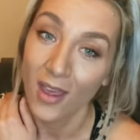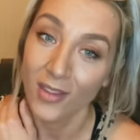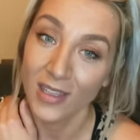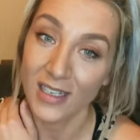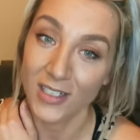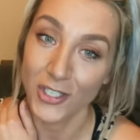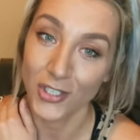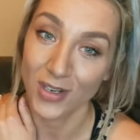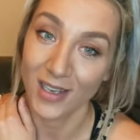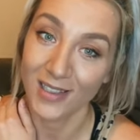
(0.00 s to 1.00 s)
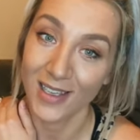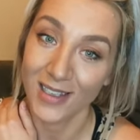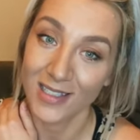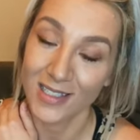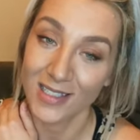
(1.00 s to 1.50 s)
the industry that
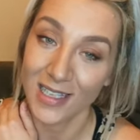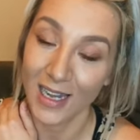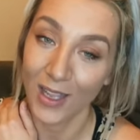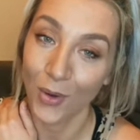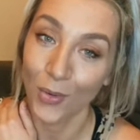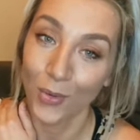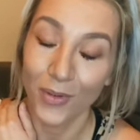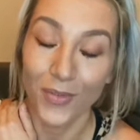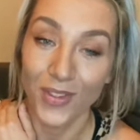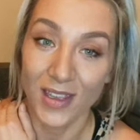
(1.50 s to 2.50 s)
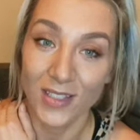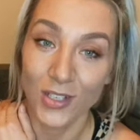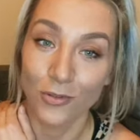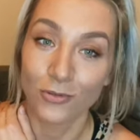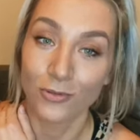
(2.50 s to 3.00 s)
is selling all of this
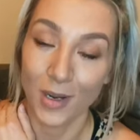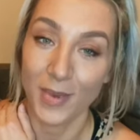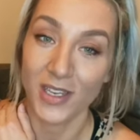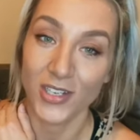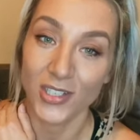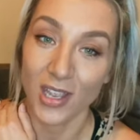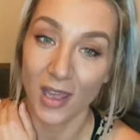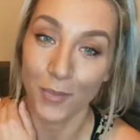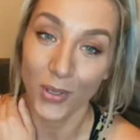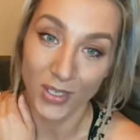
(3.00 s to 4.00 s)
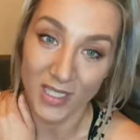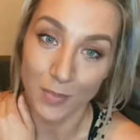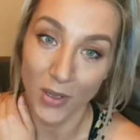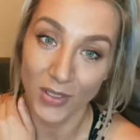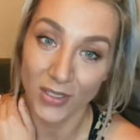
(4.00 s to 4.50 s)
rubbish and putting a
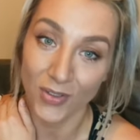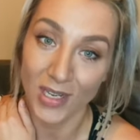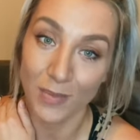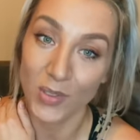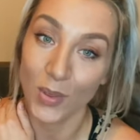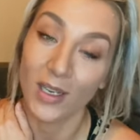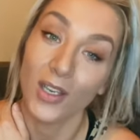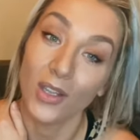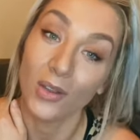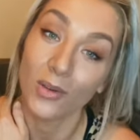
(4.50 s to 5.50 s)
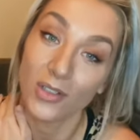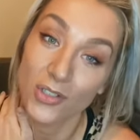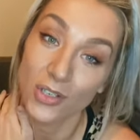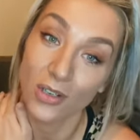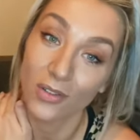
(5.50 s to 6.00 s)
smoke screen between you and the
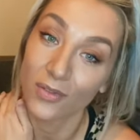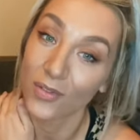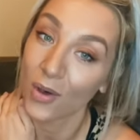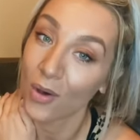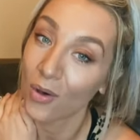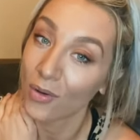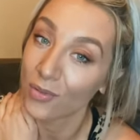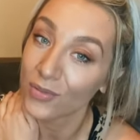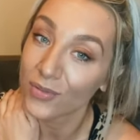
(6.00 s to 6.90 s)
truth of